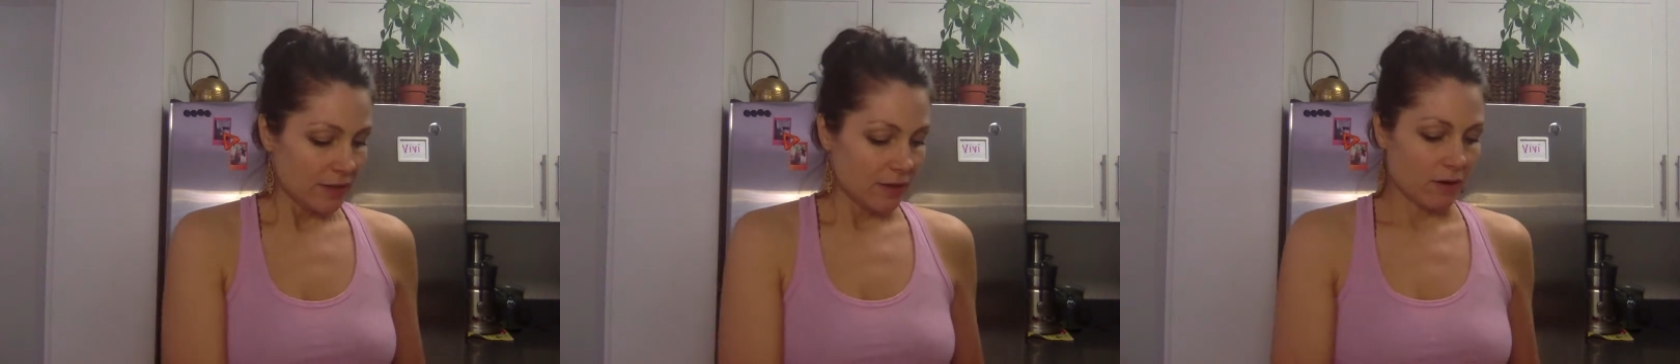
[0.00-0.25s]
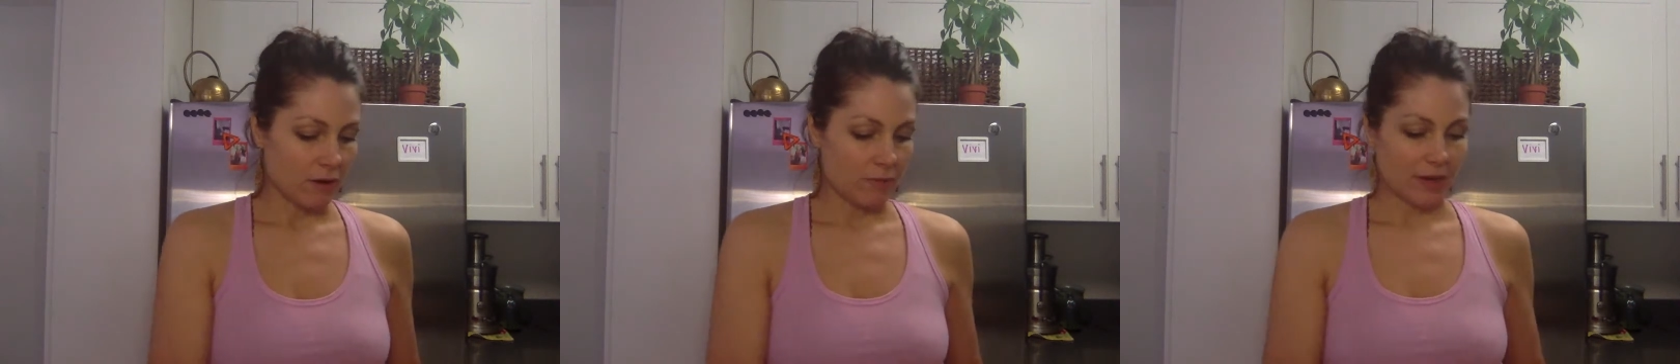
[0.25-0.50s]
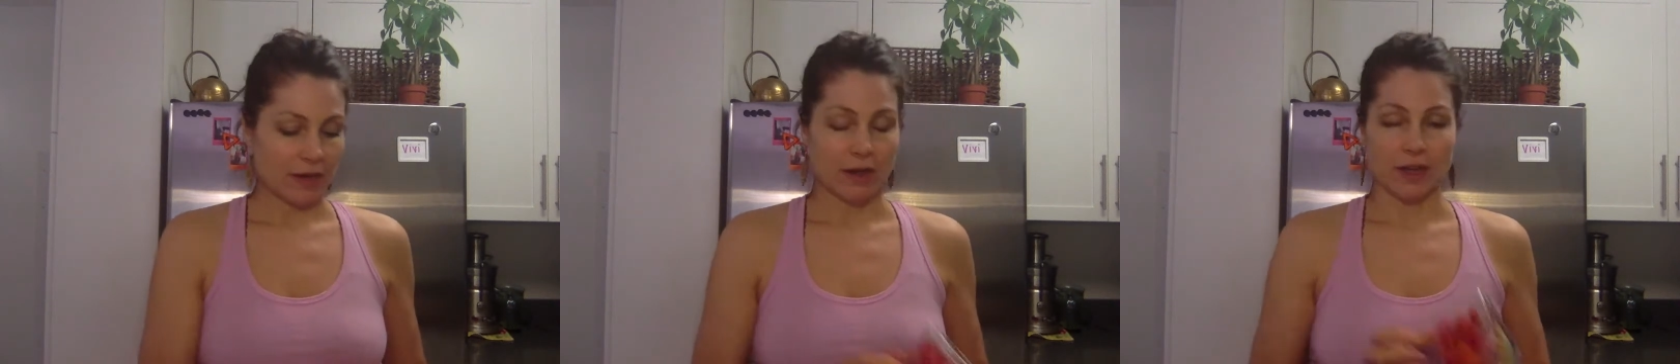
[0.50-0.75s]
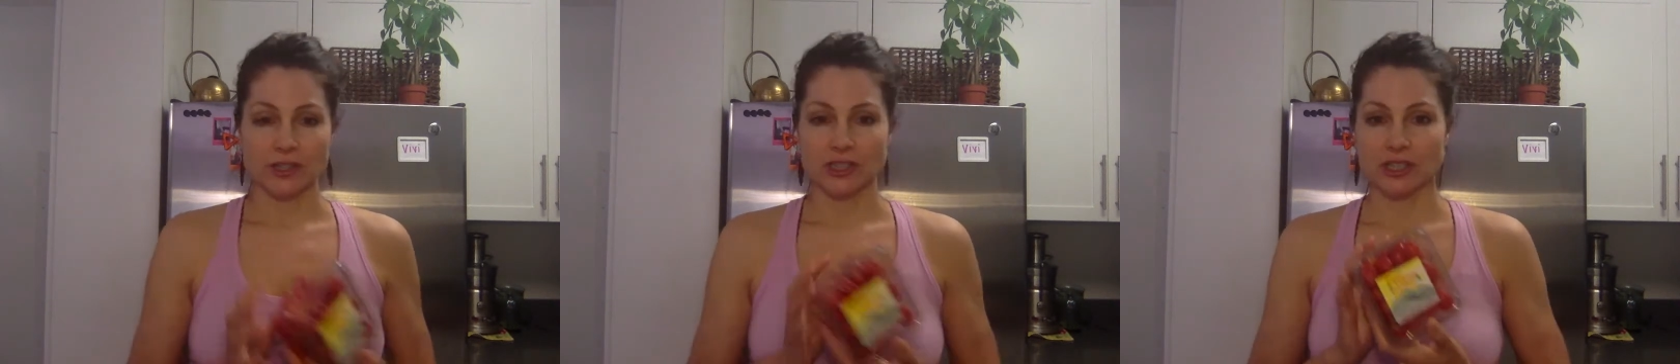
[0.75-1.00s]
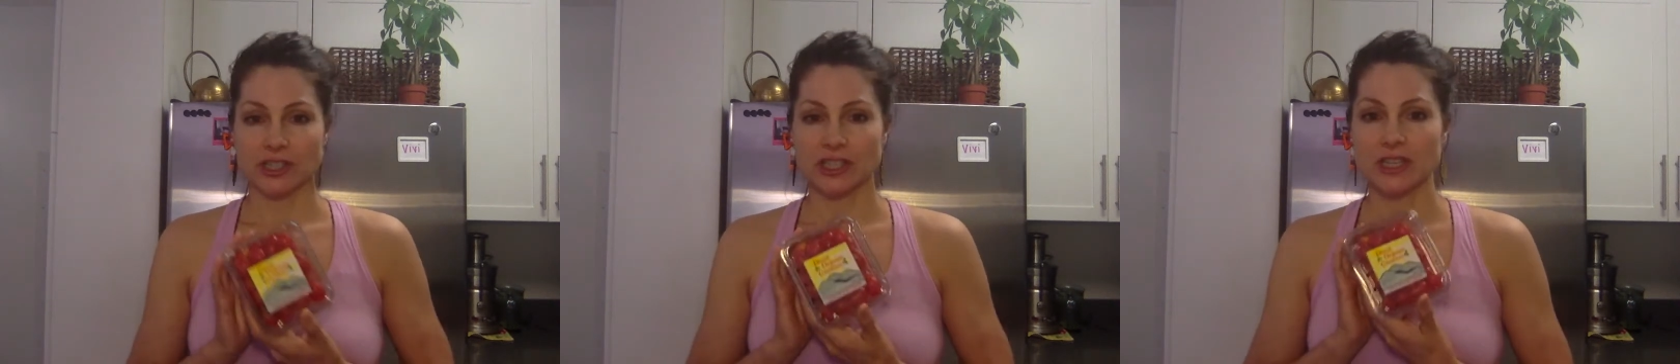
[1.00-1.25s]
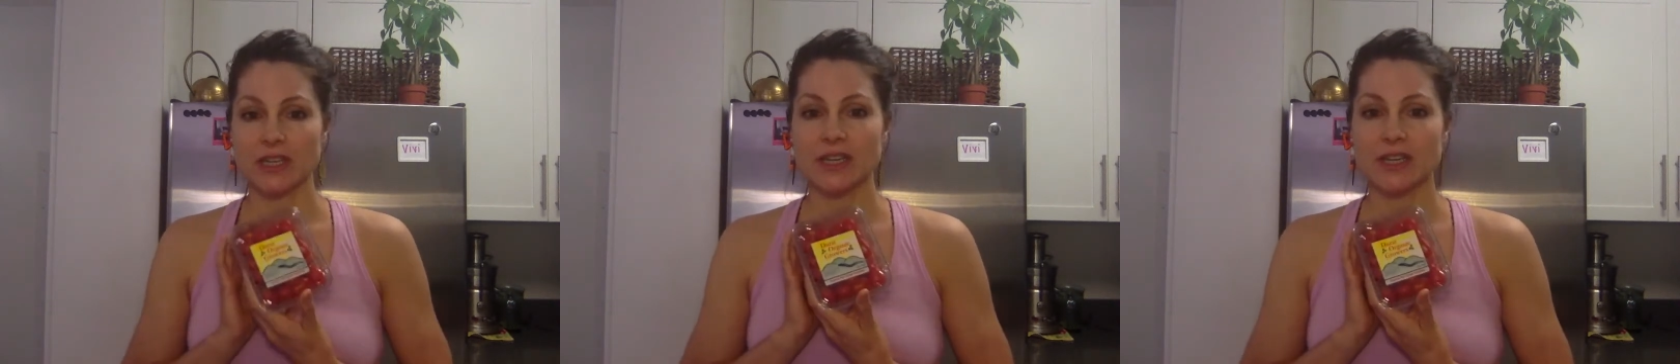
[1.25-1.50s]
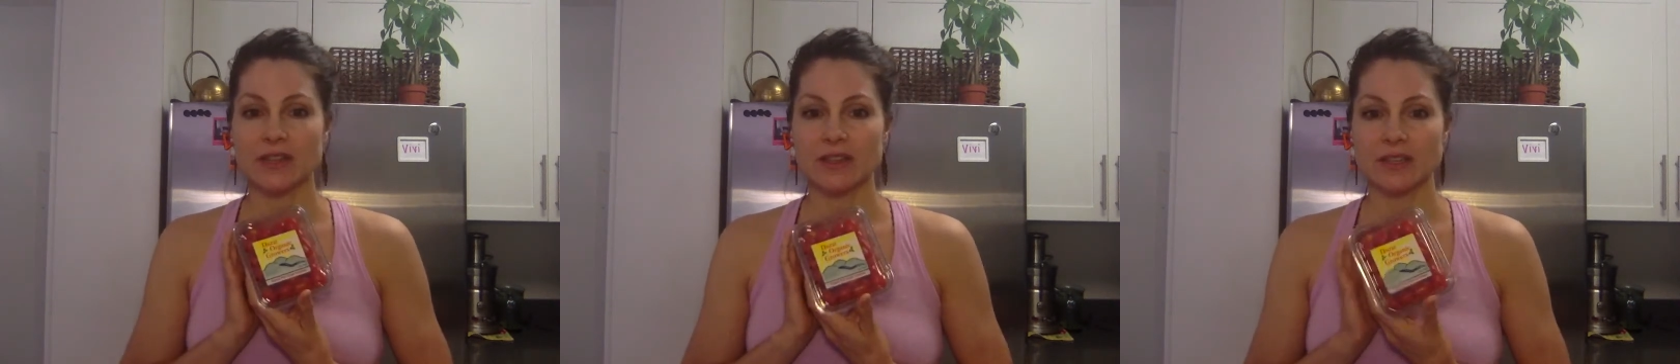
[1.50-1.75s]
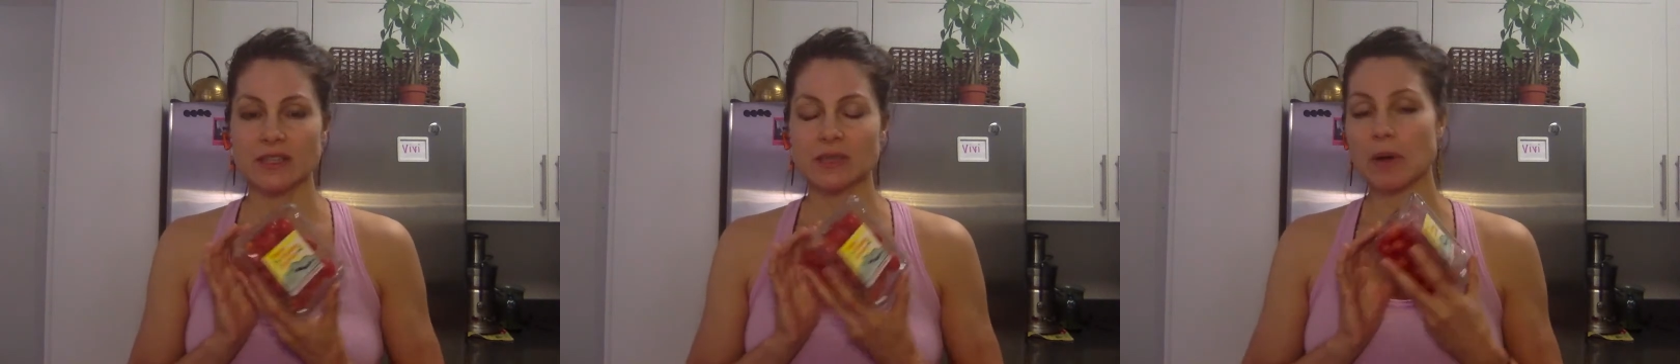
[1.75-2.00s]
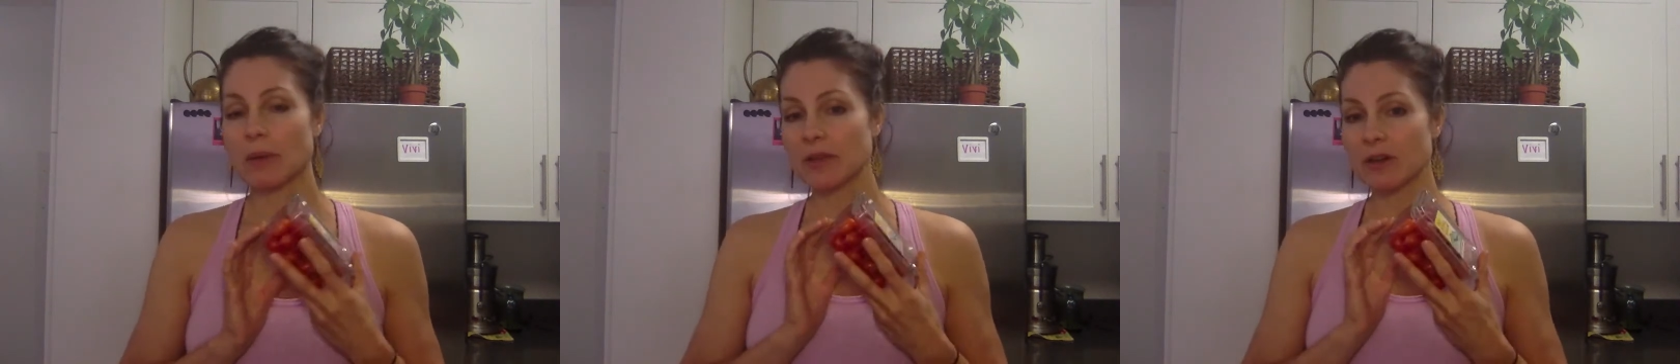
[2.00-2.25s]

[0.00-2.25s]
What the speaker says: Oh my gosh, this is probably